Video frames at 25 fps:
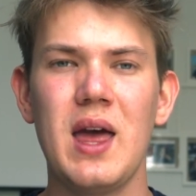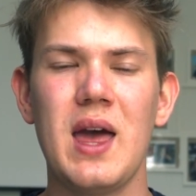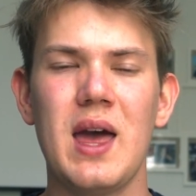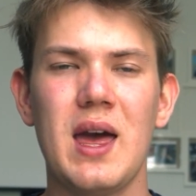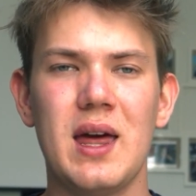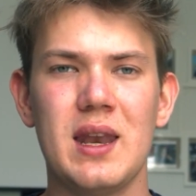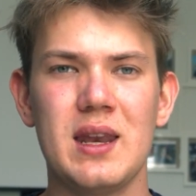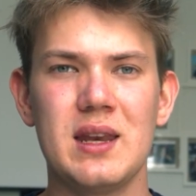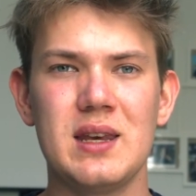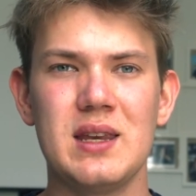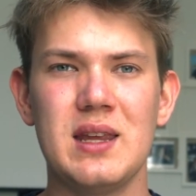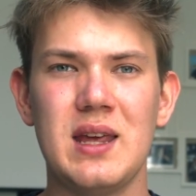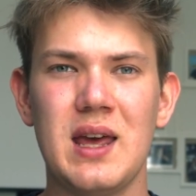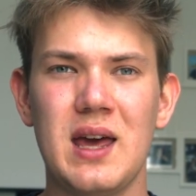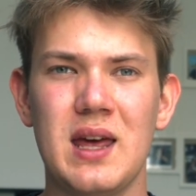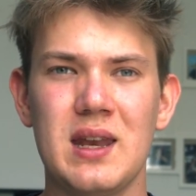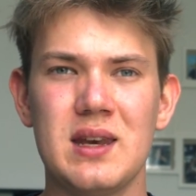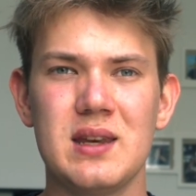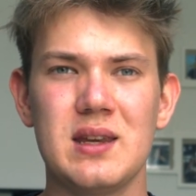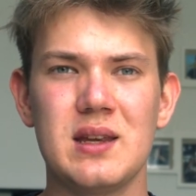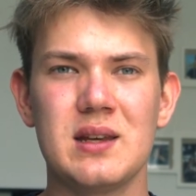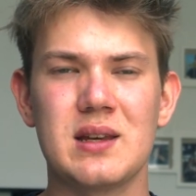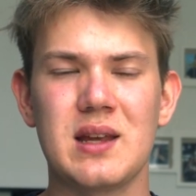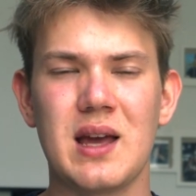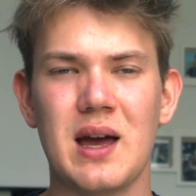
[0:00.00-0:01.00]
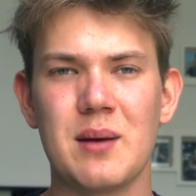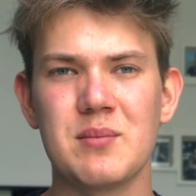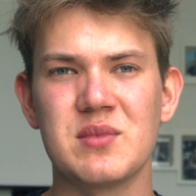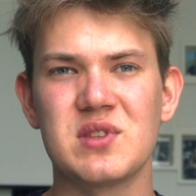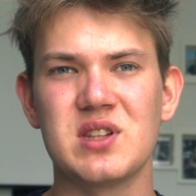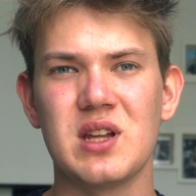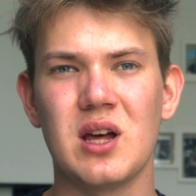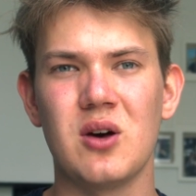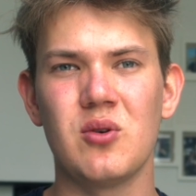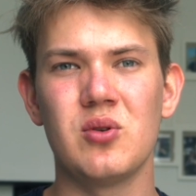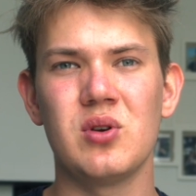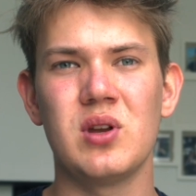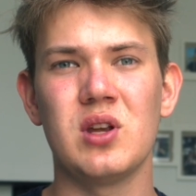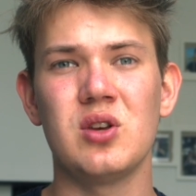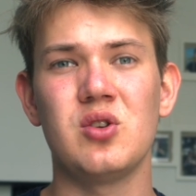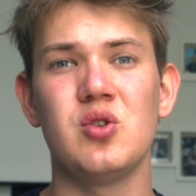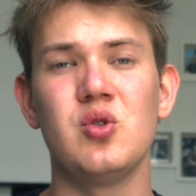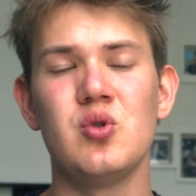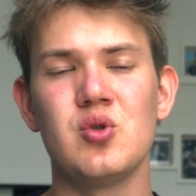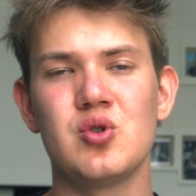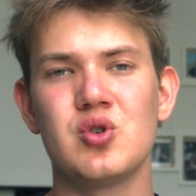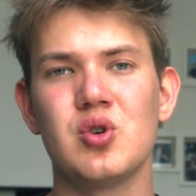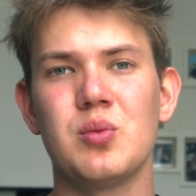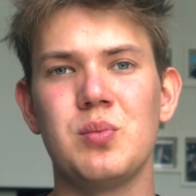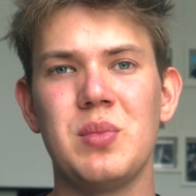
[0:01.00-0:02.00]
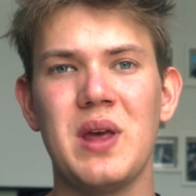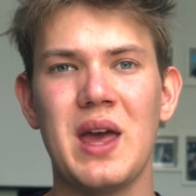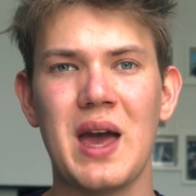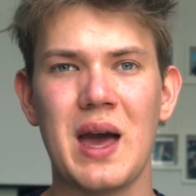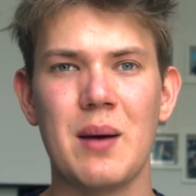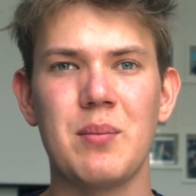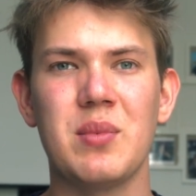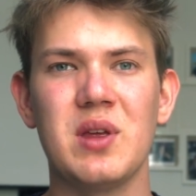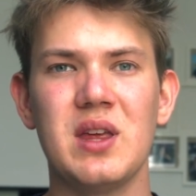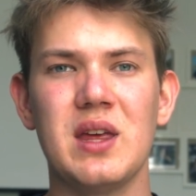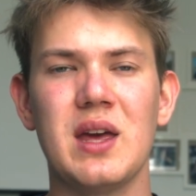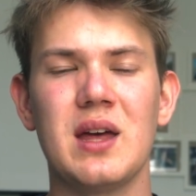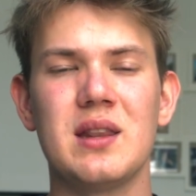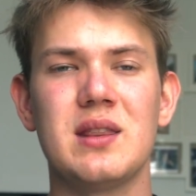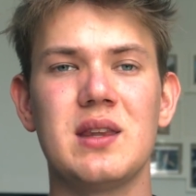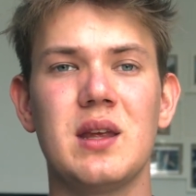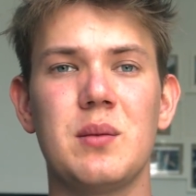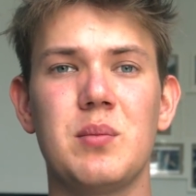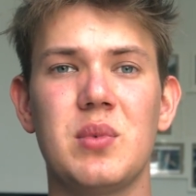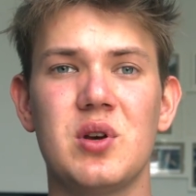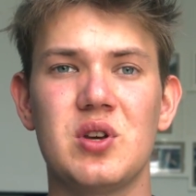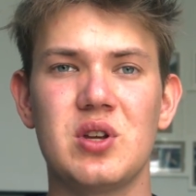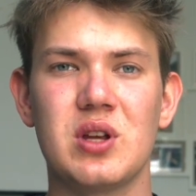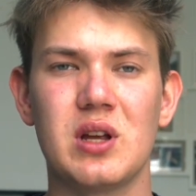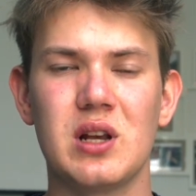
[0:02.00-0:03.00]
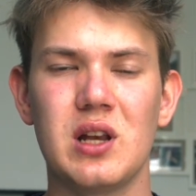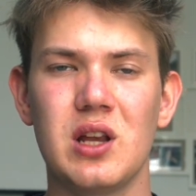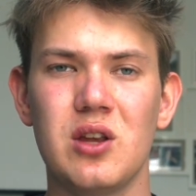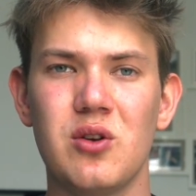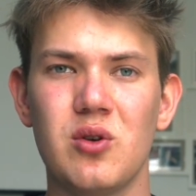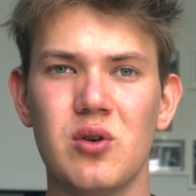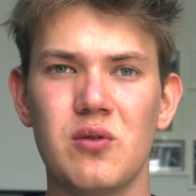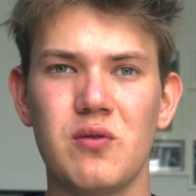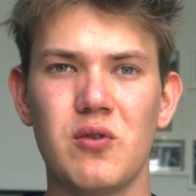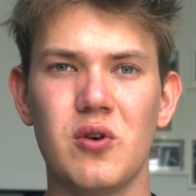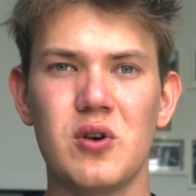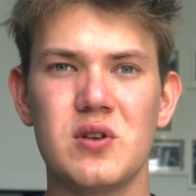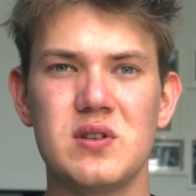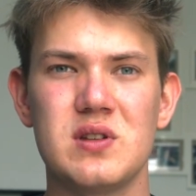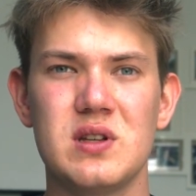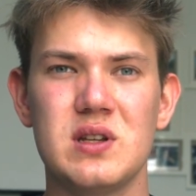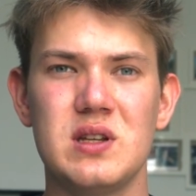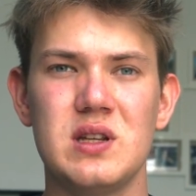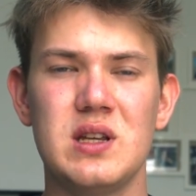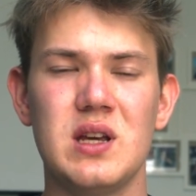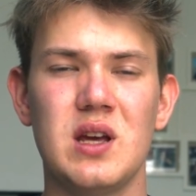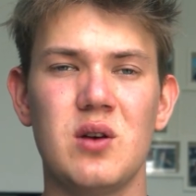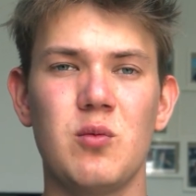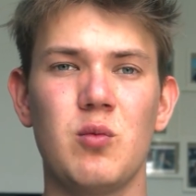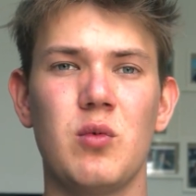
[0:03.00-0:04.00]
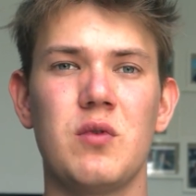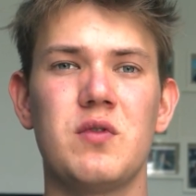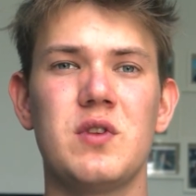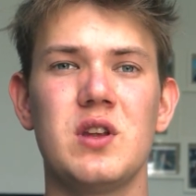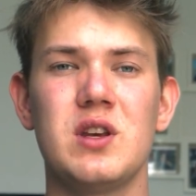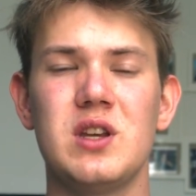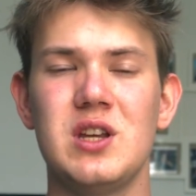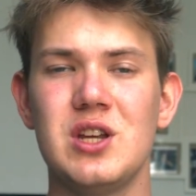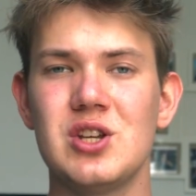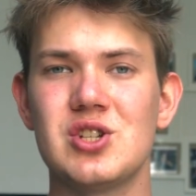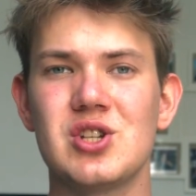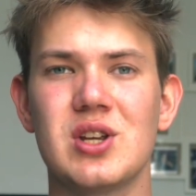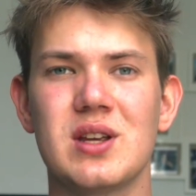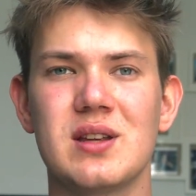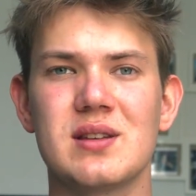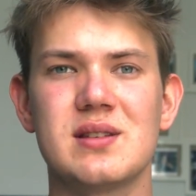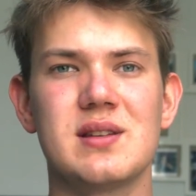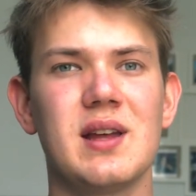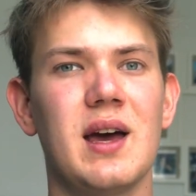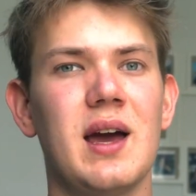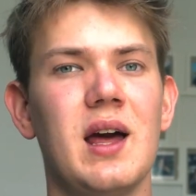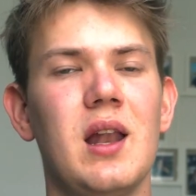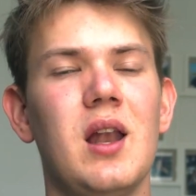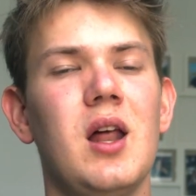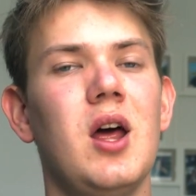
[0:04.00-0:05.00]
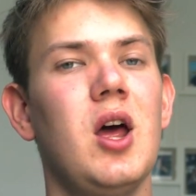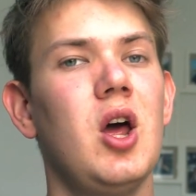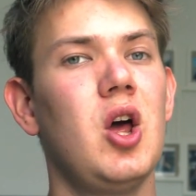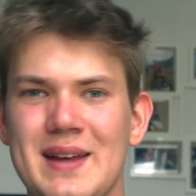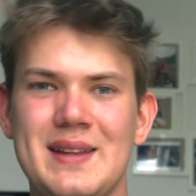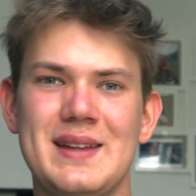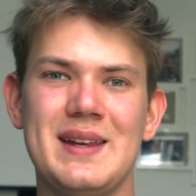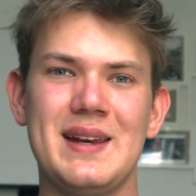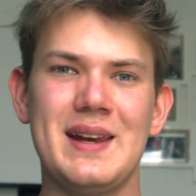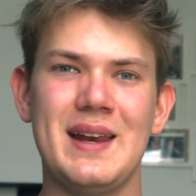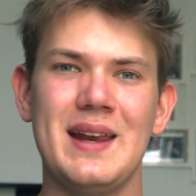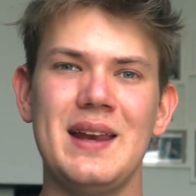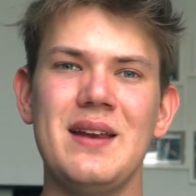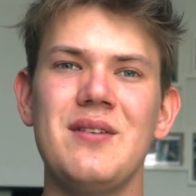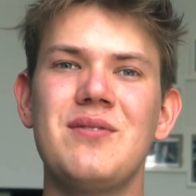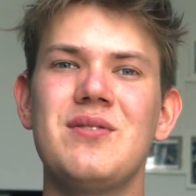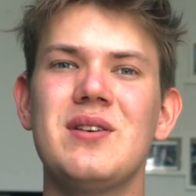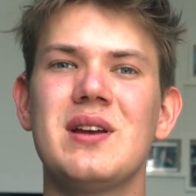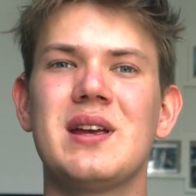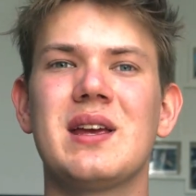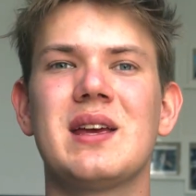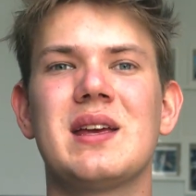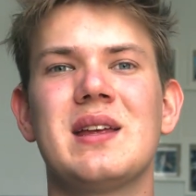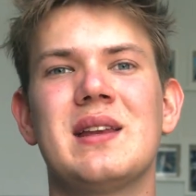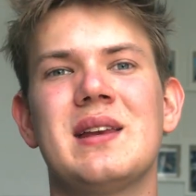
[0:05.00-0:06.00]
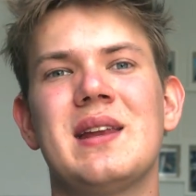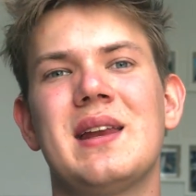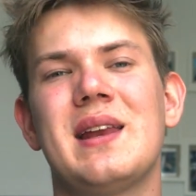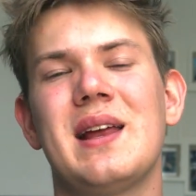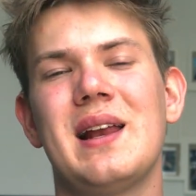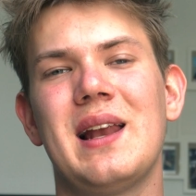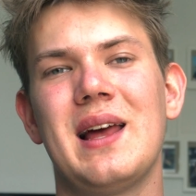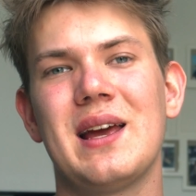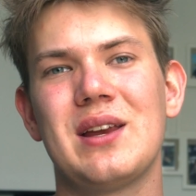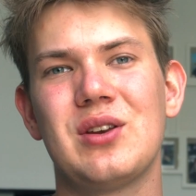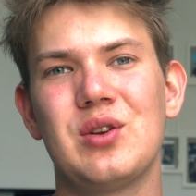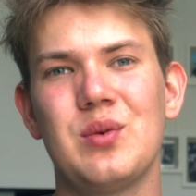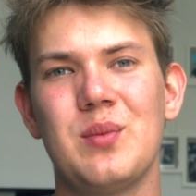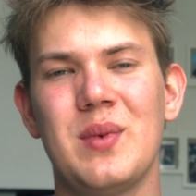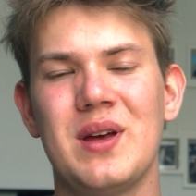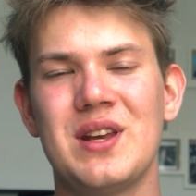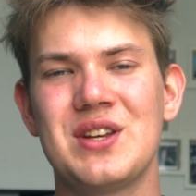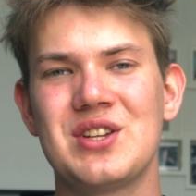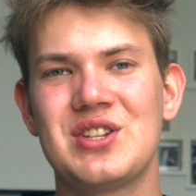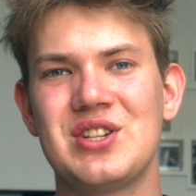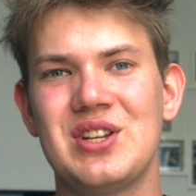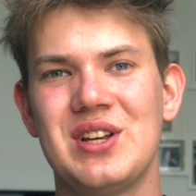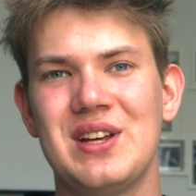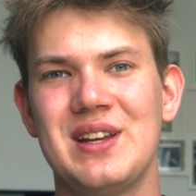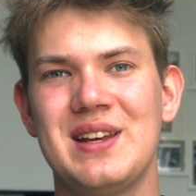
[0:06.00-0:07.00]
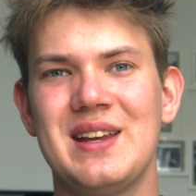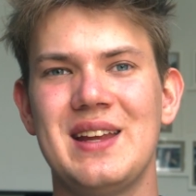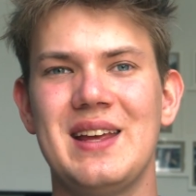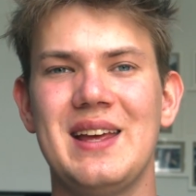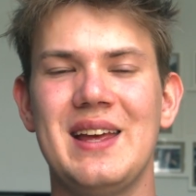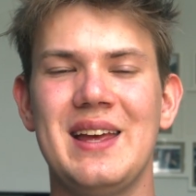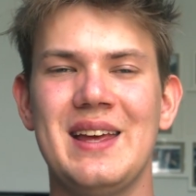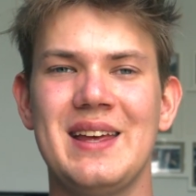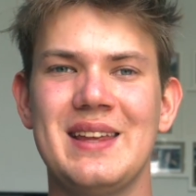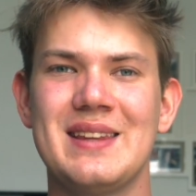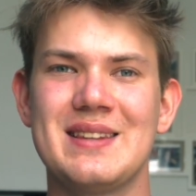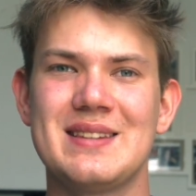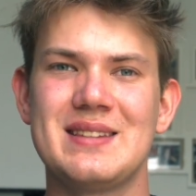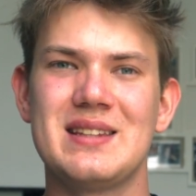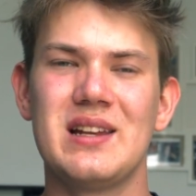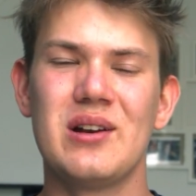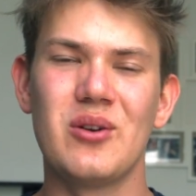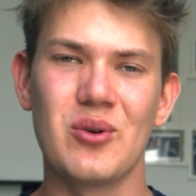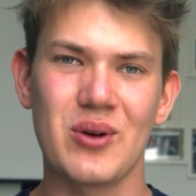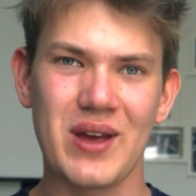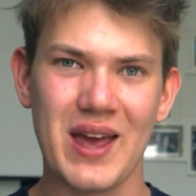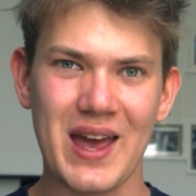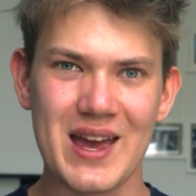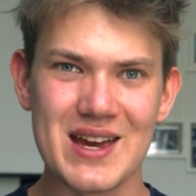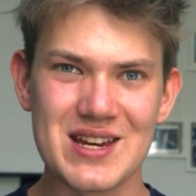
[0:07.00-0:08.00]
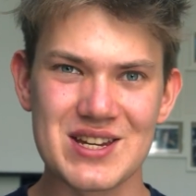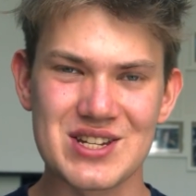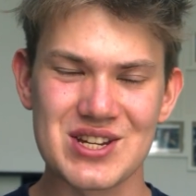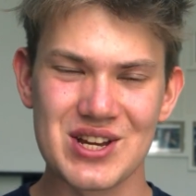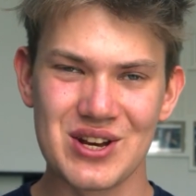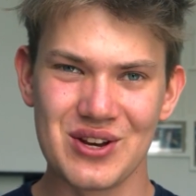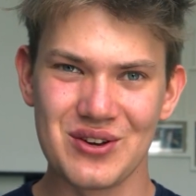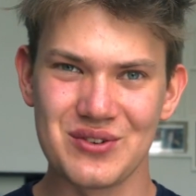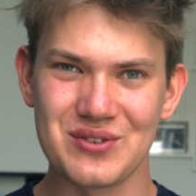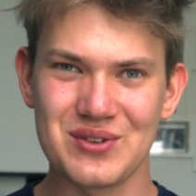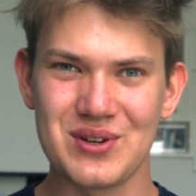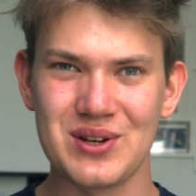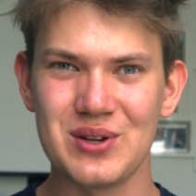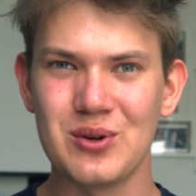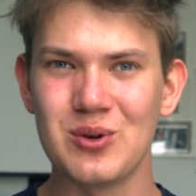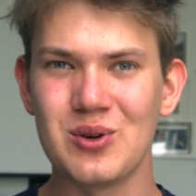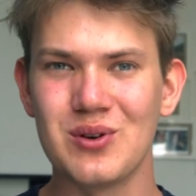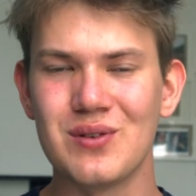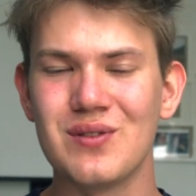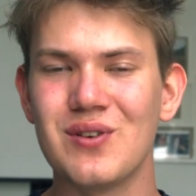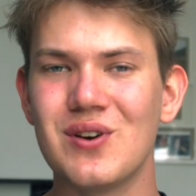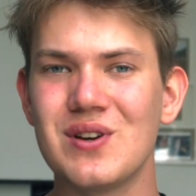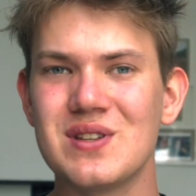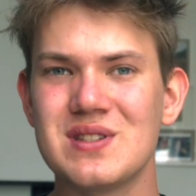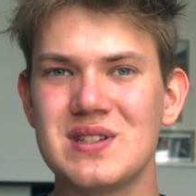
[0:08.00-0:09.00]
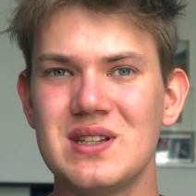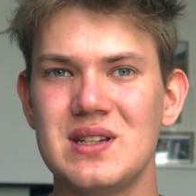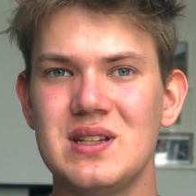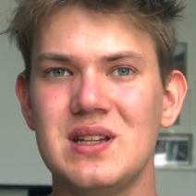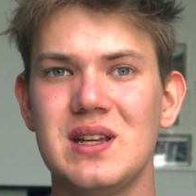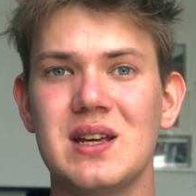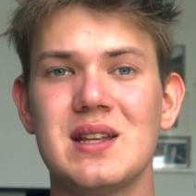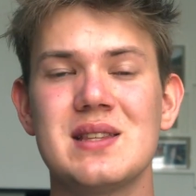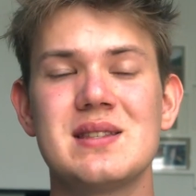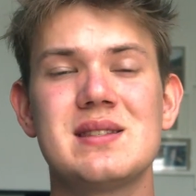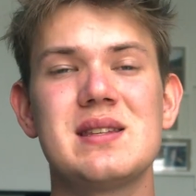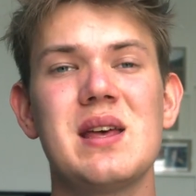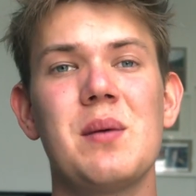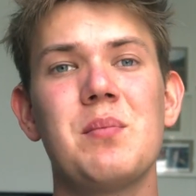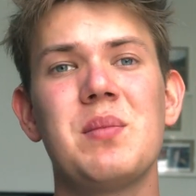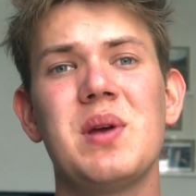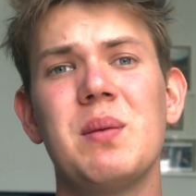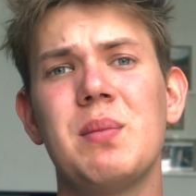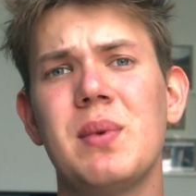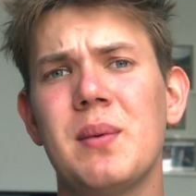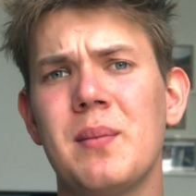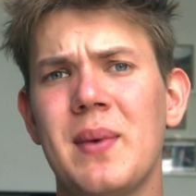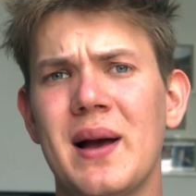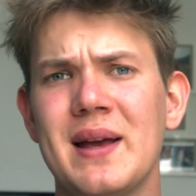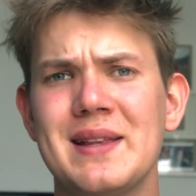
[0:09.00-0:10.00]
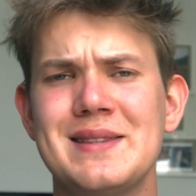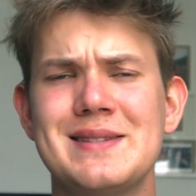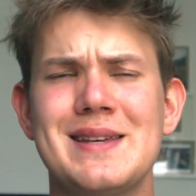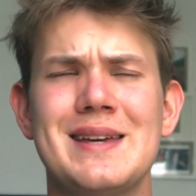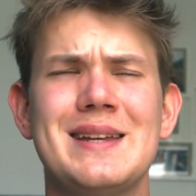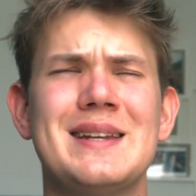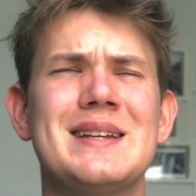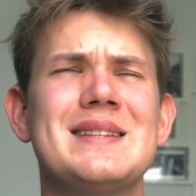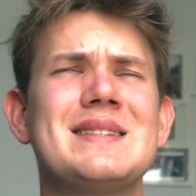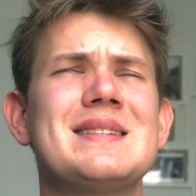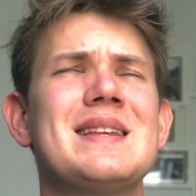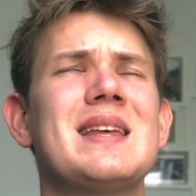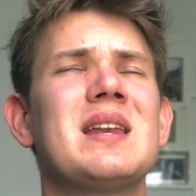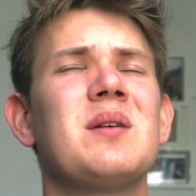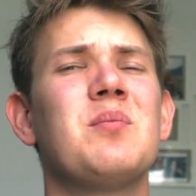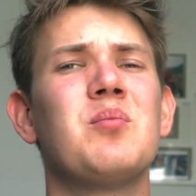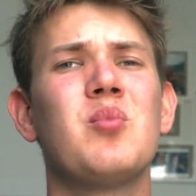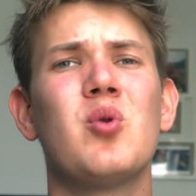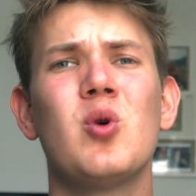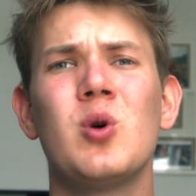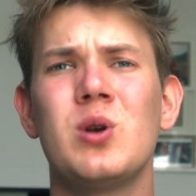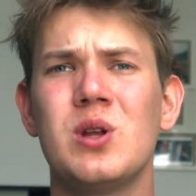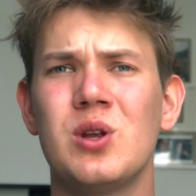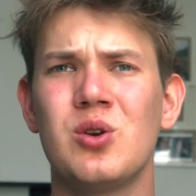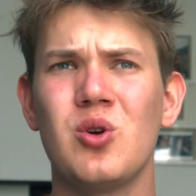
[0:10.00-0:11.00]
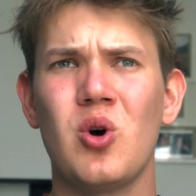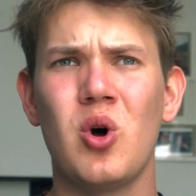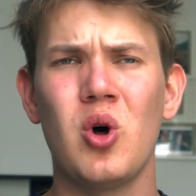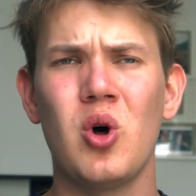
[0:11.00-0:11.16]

And in the end, it comes down that you should be happy at that particular university and with the teaching style. And another thing that I like to mention is the location of the university. And some people might say that's not important at